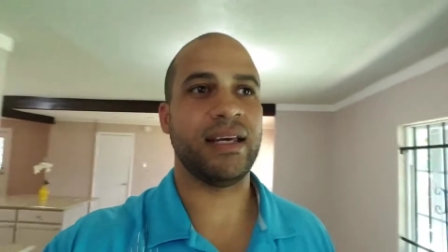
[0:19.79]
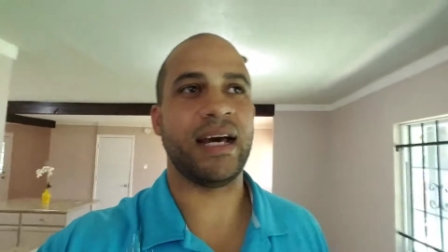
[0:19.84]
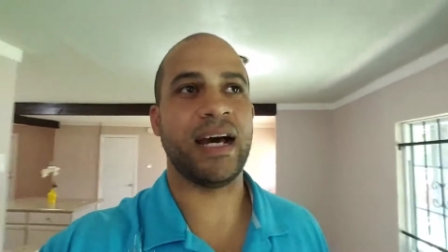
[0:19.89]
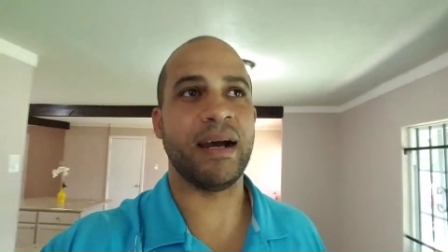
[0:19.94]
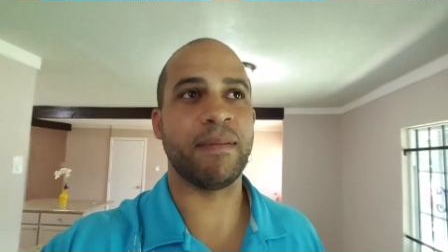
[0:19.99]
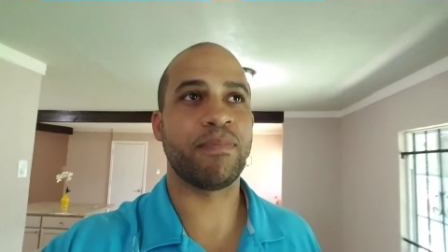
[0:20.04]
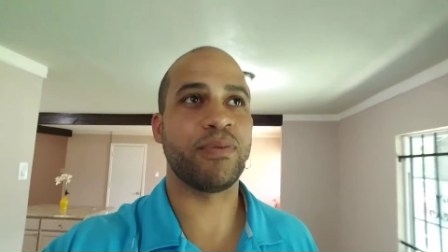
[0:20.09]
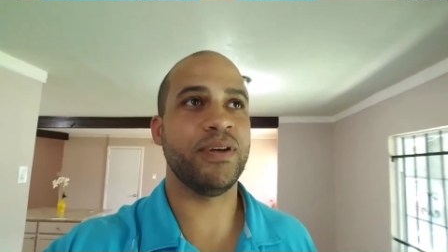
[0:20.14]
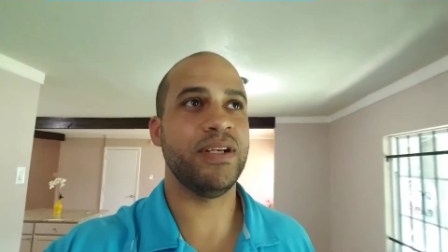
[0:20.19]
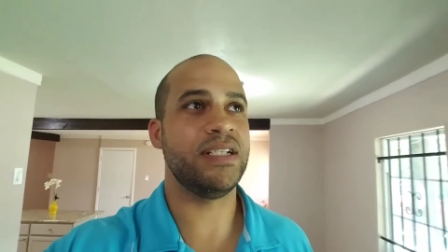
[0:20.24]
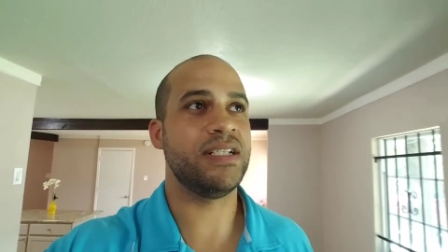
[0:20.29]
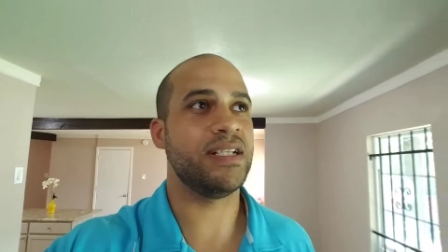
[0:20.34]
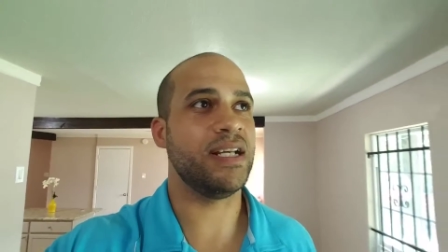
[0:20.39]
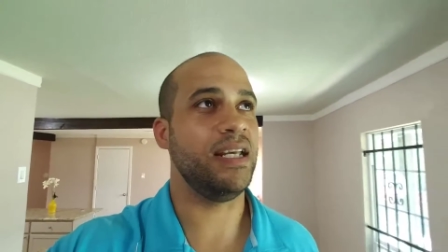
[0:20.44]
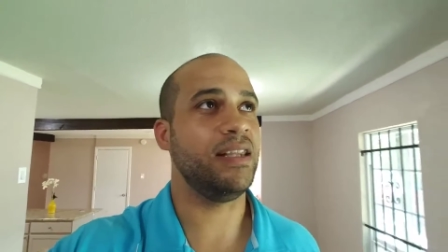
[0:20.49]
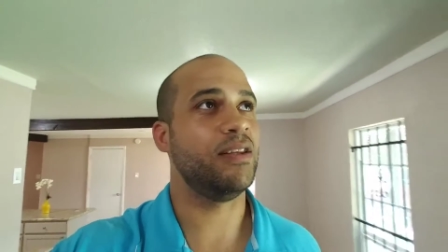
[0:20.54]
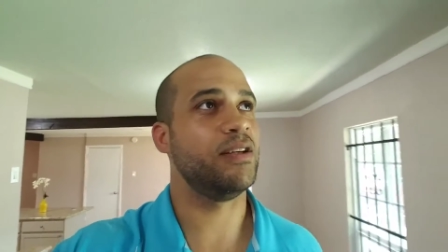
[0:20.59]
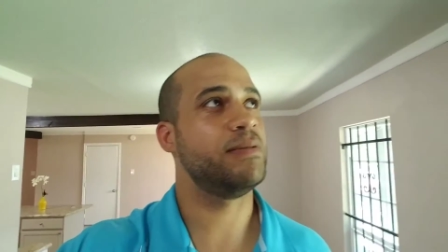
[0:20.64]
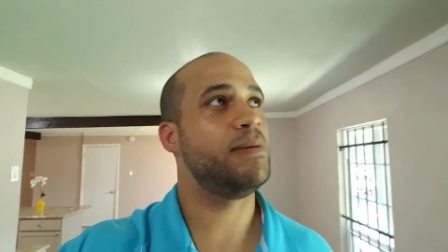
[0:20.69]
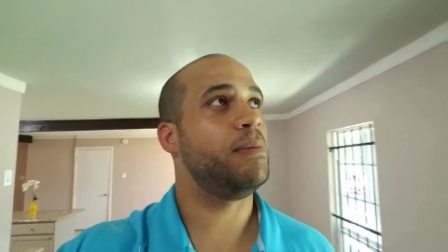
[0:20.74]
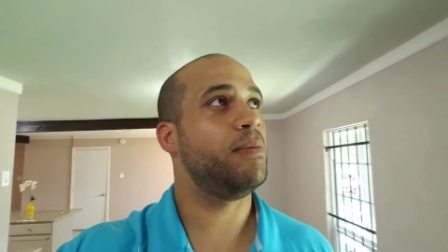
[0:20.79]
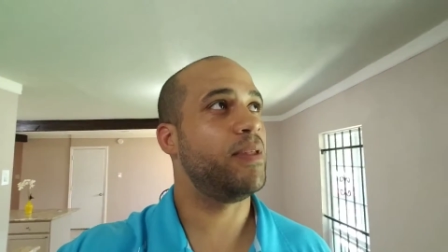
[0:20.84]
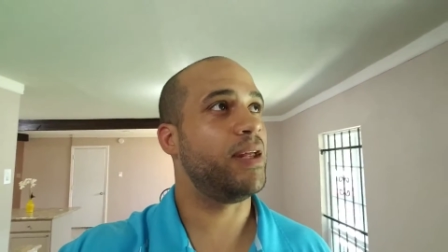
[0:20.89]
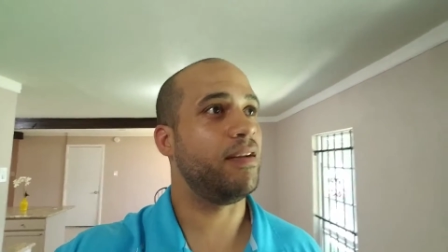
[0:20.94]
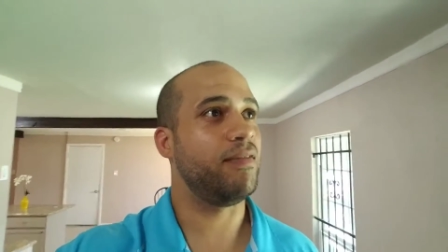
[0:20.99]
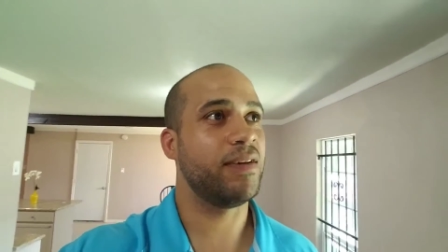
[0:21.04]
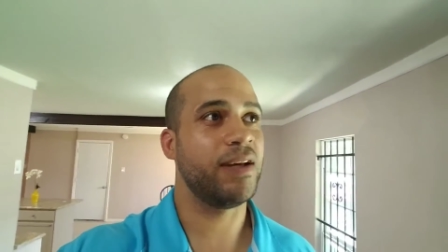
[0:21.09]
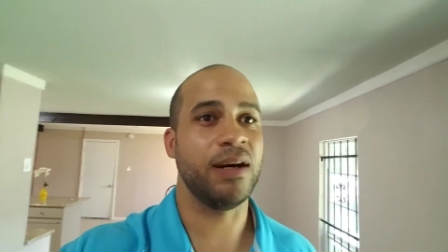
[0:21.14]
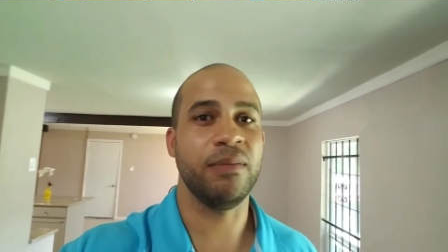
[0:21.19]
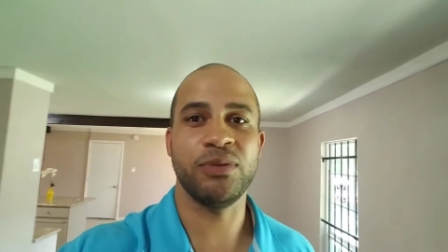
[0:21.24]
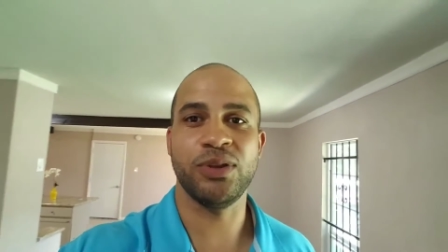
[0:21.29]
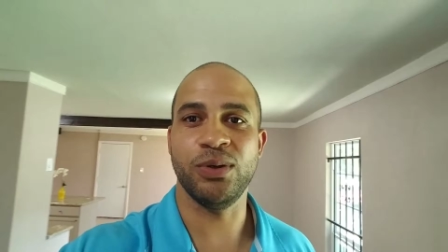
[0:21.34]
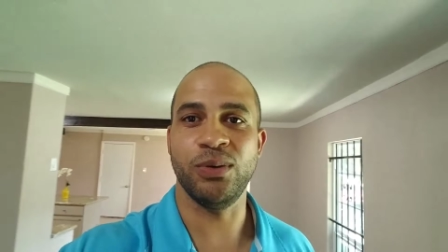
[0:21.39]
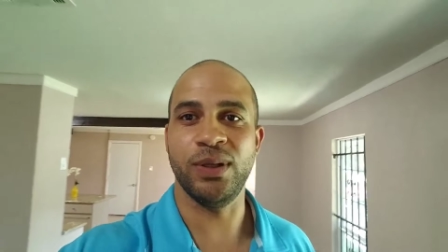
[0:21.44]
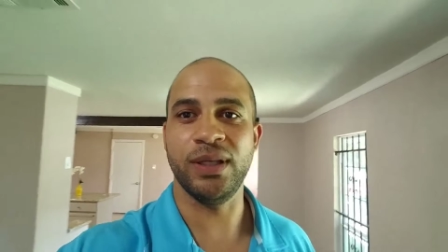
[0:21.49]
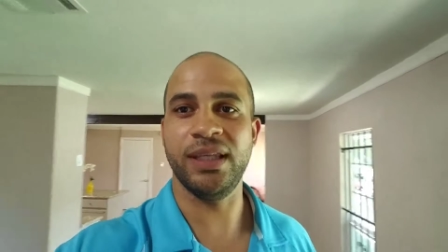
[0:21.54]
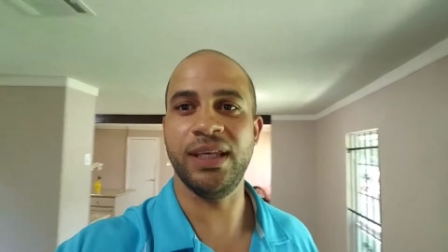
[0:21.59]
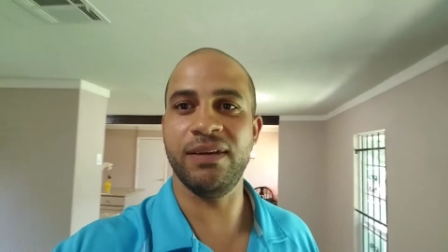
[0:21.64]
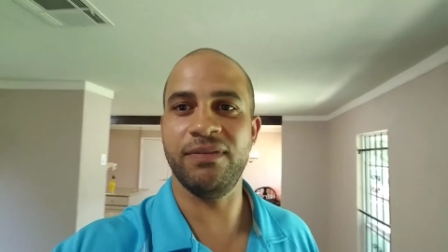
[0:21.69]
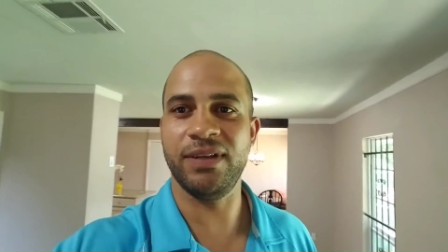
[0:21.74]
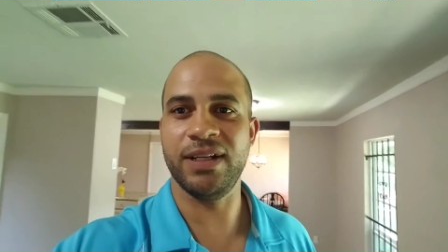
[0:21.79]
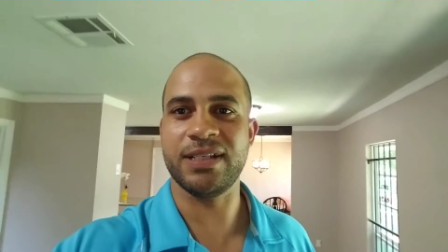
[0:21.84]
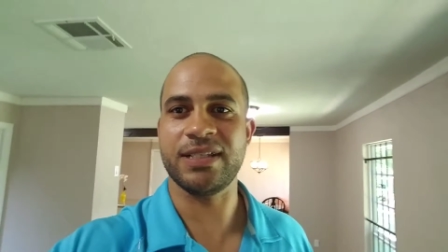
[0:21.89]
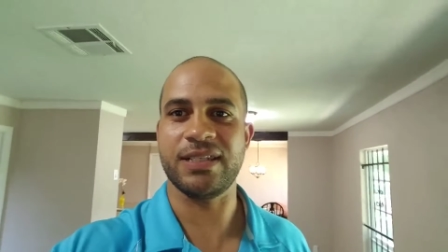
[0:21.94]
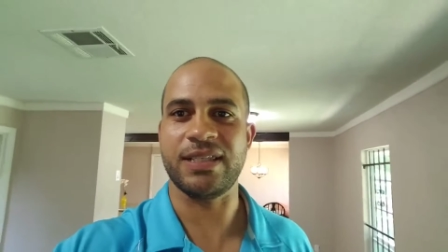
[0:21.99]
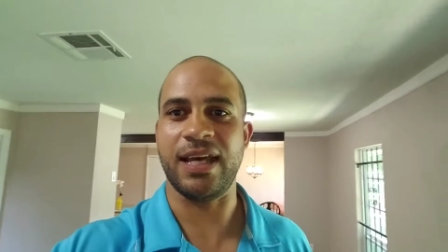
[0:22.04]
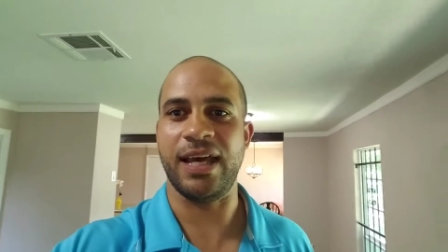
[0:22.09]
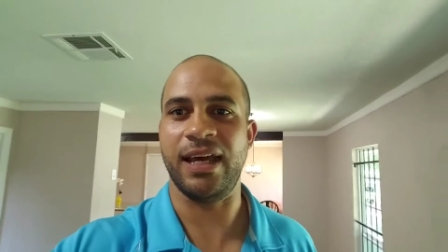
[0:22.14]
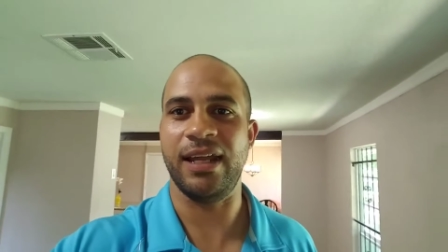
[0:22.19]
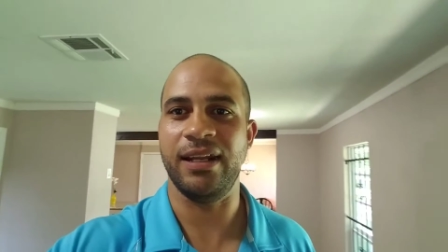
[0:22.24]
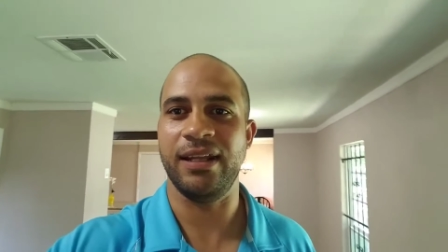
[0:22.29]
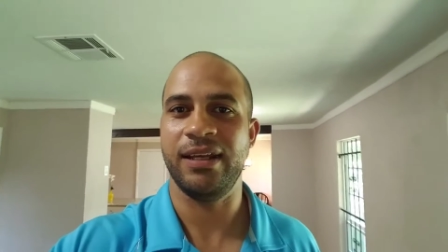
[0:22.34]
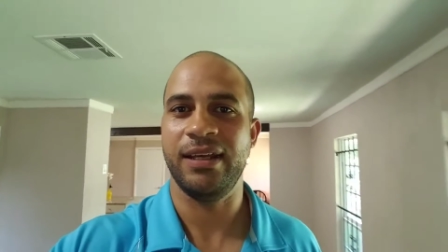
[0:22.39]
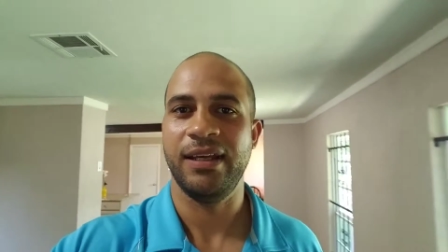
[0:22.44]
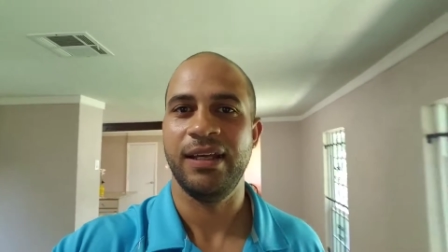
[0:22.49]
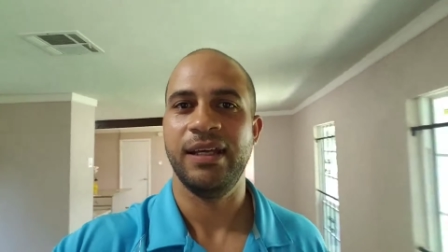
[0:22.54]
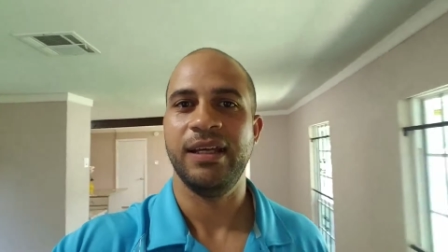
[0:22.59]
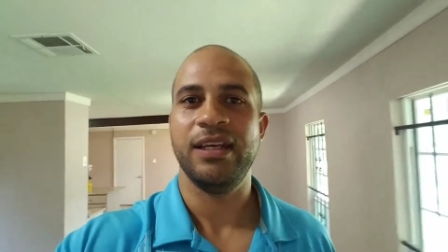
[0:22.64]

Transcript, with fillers: I appreciate those people that have come through and given us that.